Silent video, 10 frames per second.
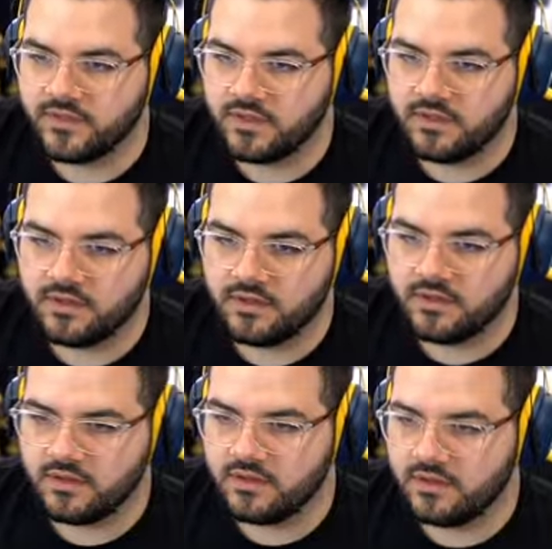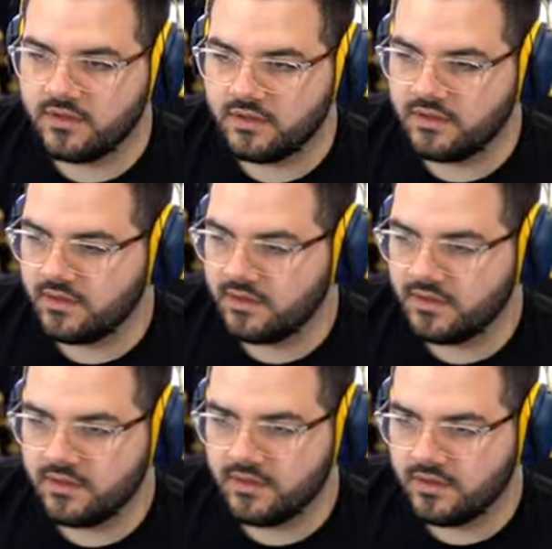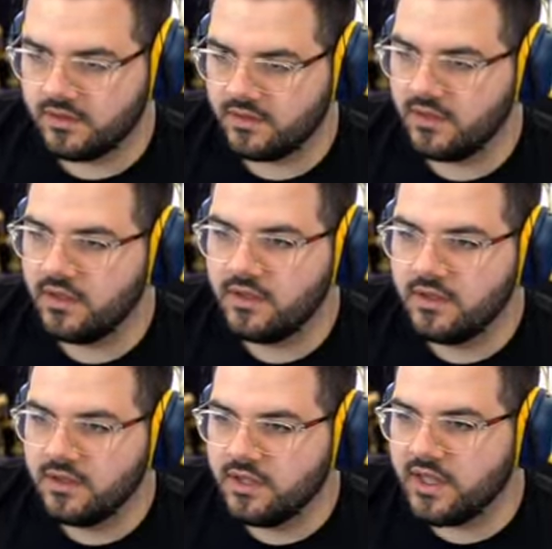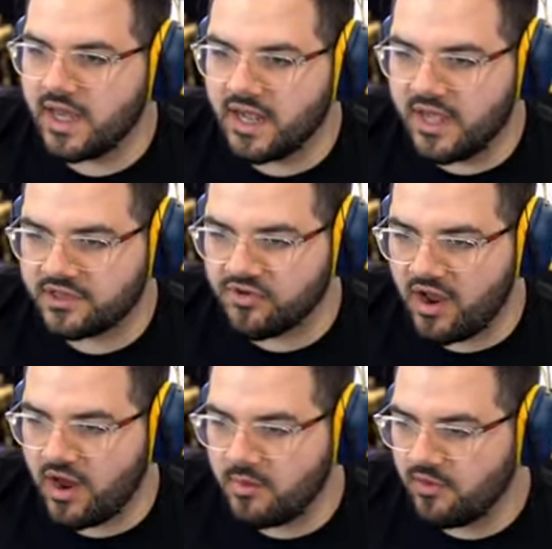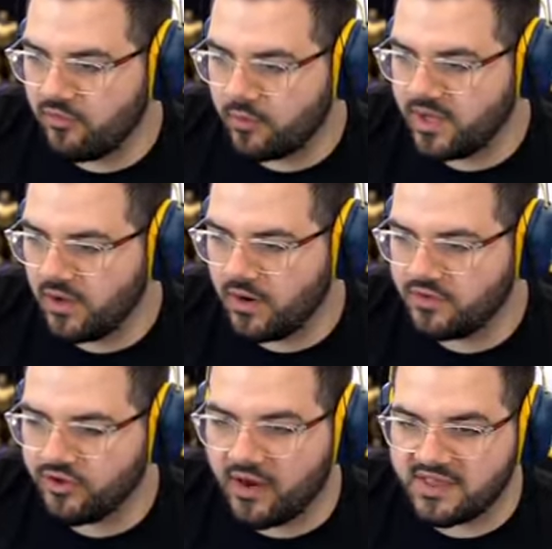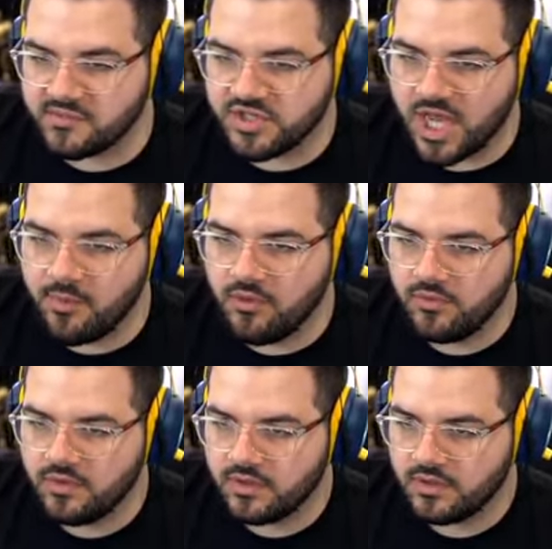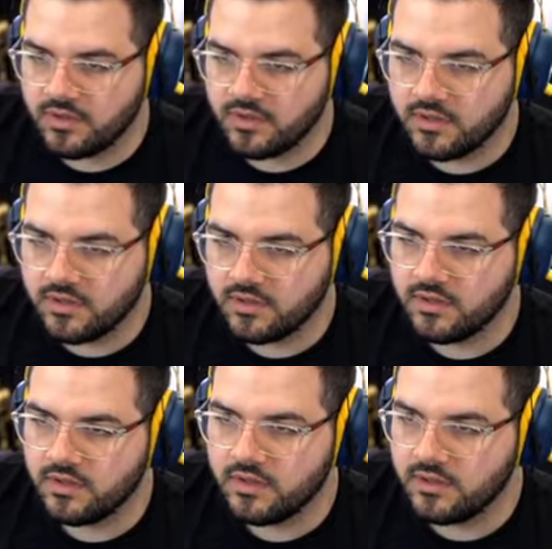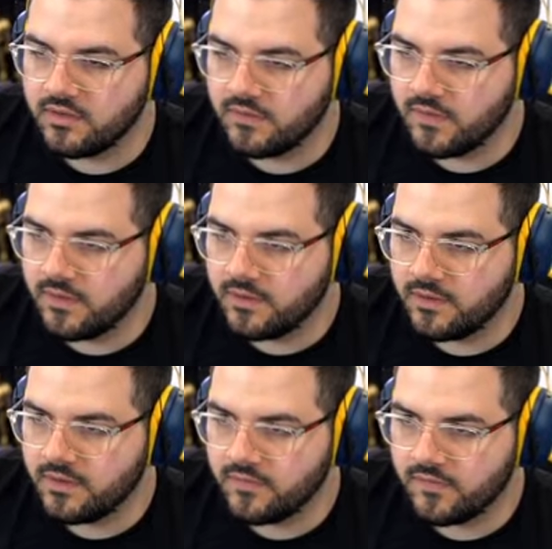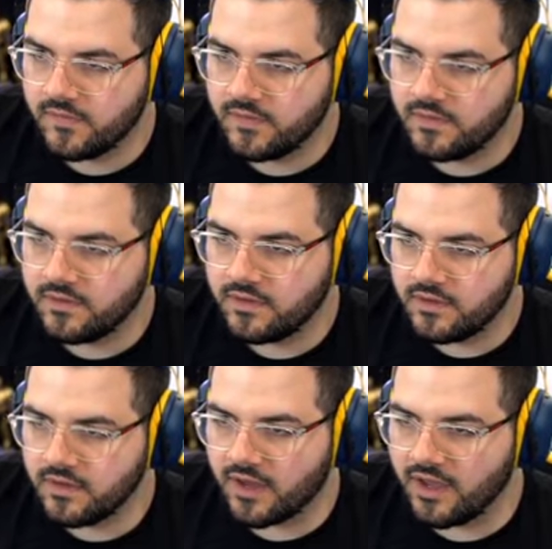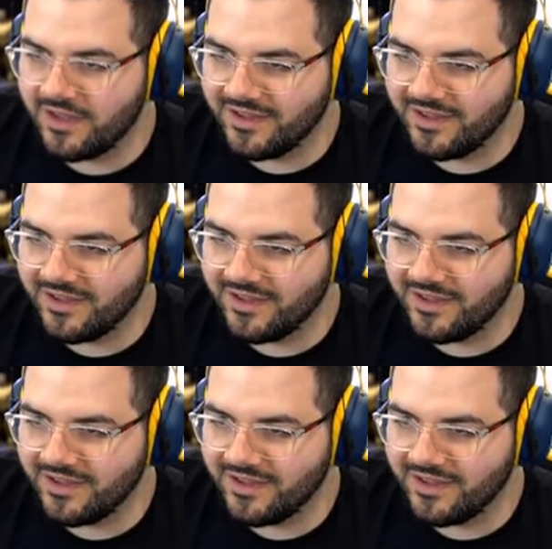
bitch. All right, let's. You got uh, extra A R ammo for me, or sorry, S M G ammo? Uh, yeah, yeah. I only have like four hundred, so. Okay.